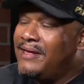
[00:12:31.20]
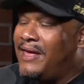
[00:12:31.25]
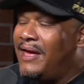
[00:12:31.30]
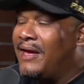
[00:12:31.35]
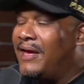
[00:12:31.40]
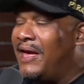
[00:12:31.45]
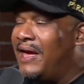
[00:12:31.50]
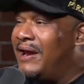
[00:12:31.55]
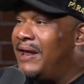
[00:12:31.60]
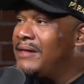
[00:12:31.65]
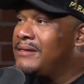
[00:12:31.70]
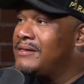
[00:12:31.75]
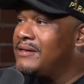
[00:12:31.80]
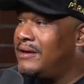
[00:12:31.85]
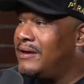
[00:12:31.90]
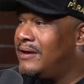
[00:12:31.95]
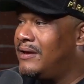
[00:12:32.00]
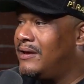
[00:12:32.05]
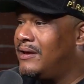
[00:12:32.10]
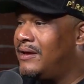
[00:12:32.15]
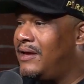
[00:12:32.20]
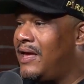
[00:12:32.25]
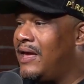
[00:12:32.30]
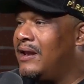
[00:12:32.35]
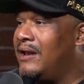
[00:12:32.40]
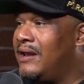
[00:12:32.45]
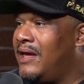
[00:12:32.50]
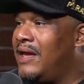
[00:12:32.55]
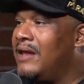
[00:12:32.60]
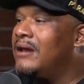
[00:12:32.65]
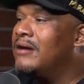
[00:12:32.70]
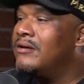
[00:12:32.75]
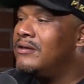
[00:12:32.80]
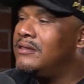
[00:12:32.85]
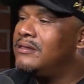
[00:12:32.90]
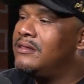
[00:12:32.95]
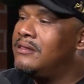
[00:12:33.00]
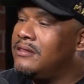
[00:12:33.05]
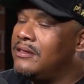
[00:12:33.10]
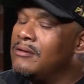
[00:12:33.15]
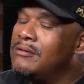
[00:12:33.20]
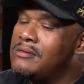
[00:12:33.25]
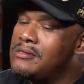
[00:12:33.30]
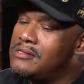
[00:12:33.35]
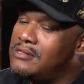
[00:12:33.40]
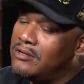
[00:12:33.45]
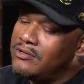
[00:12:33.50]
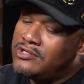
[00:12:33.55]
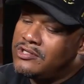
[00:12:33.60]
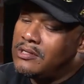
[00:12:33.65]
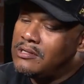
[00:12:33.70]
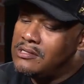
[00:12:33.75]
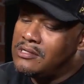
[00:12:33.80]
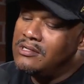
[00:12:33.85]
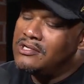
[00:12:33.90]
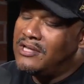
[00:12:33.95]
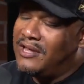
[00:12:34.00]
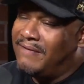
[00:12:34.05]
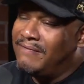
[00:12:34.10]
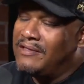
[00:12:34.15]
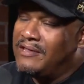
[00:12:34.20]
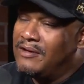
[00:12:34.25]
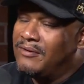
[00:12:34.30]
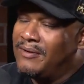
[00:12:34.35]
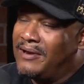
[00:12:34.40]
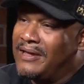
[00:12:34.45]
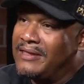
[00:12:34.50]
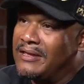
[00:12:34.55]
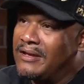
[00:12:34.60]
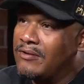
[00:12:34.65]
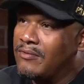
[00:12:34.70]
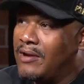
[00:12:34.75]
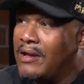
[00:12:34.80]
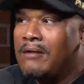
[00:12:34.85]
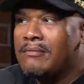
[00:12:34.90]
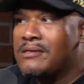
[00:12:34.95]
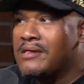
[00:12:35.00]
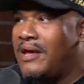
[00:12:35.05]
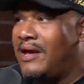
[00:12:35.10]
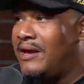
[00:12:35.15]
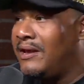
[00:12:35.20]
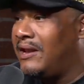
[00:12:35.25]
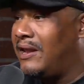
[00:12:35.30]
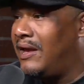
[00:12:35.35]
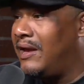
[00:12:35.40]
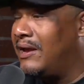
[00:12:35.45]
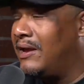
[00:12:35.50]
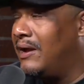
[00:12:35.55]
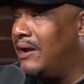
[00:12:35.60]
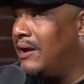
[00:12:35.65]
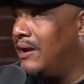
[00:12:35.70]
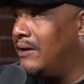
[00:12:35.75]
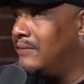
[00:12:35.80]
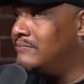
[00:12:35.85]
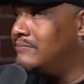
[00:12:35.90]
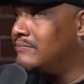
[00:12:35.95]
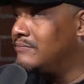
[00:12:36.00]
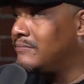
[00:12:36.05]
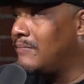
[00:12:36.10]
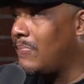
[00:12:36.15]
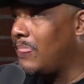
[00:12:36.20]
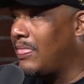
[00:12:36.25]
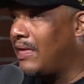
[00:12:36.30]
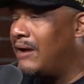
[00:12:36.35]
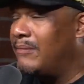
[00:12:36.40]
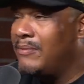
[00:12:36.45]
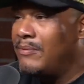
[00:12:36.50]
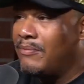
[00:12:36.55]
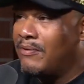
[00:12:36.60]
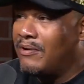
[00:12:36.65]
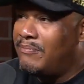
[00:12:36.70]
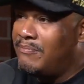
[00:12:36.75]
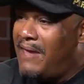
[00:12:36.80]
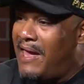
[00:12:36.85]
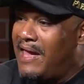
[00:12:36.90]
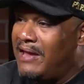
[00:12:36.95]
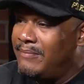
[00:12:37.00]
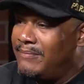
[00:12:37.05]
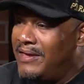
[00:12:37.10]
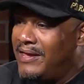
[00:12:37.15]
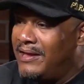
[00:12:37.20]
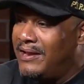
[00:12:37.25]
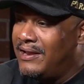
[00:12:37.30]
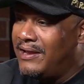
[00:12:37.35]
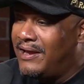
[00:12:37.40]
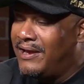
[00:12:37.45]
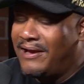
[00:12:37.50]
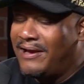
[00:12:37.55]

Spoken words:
Yeah, and that's and you know those shows usually have to deal with like the creative side. Like I remember in Mad Men,